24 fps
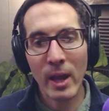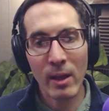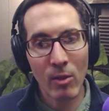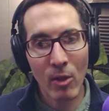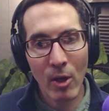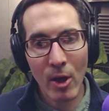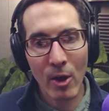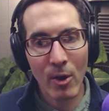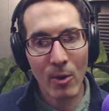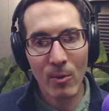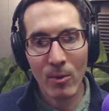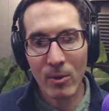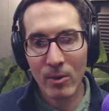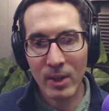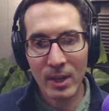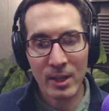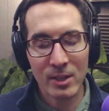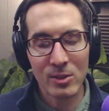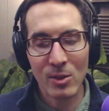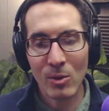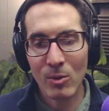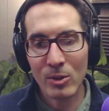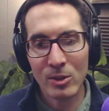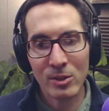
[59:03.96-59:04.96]
low. Like,
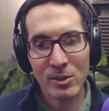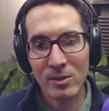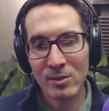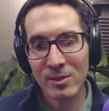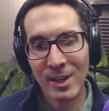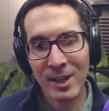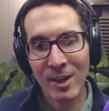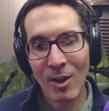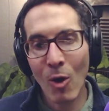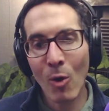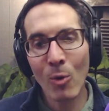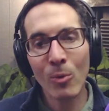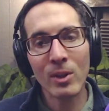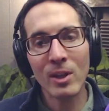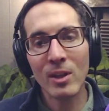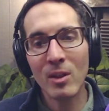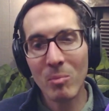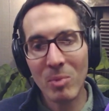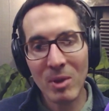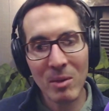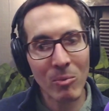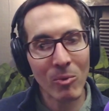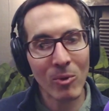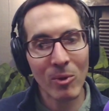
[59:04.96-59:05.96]
so it's like only the
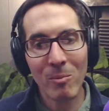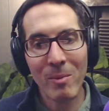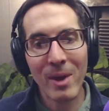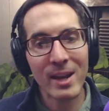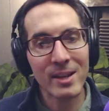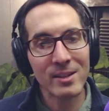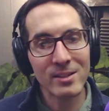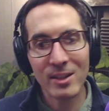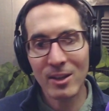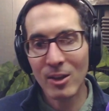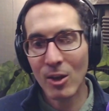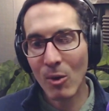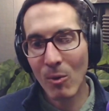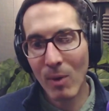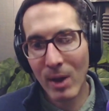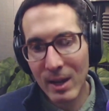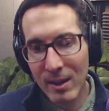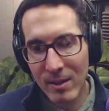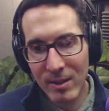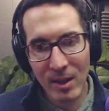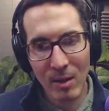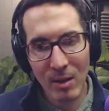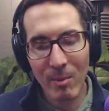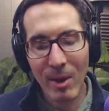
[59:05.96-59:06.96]
people in medicine know
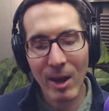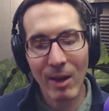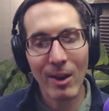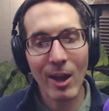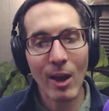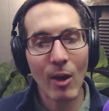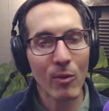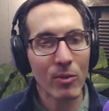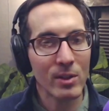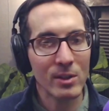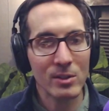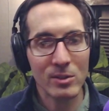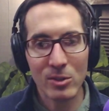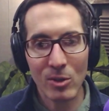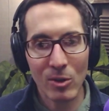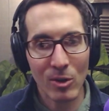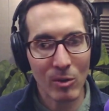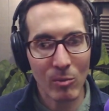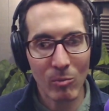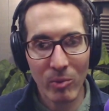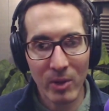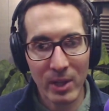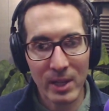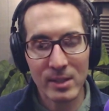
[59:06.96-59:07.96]
anything about health in
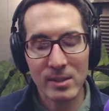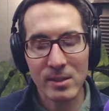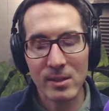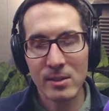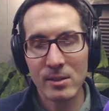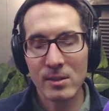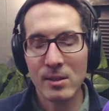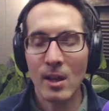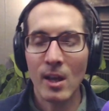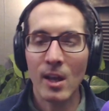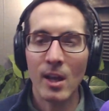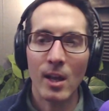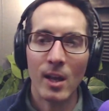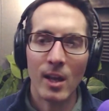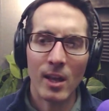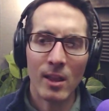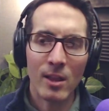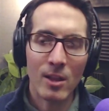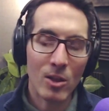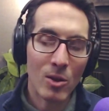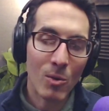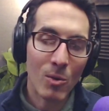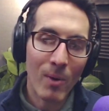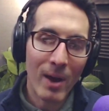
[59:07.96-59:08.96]
certain places. In
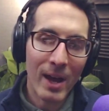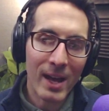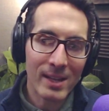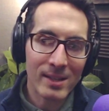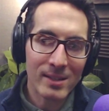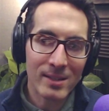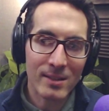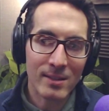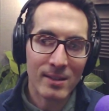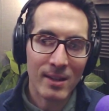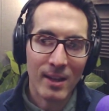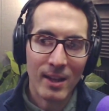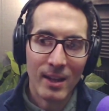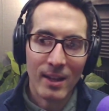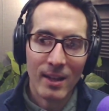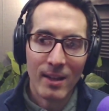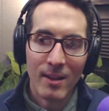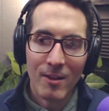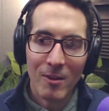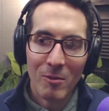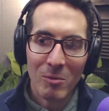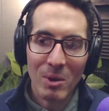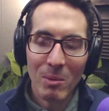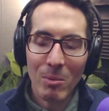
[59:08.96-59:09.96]
the US,
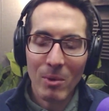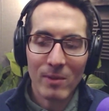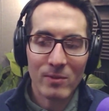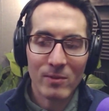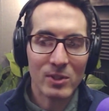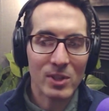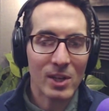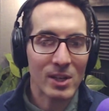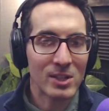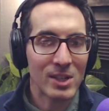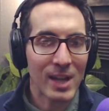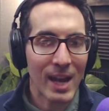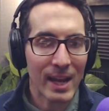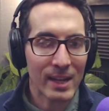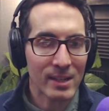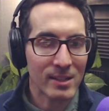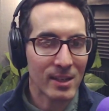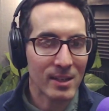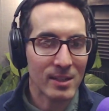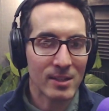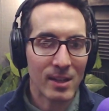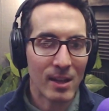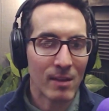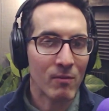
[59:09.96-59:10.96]
people have such
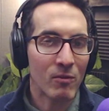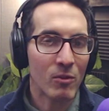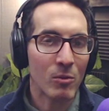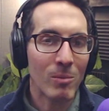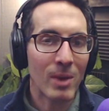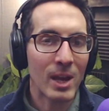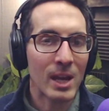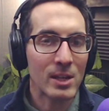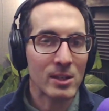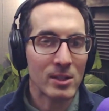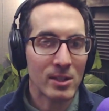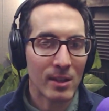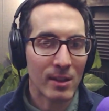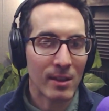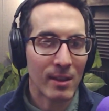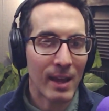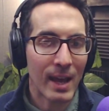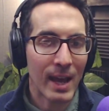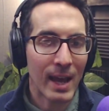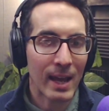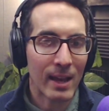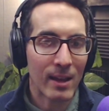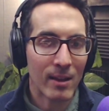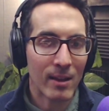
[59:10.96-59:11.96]
access to information that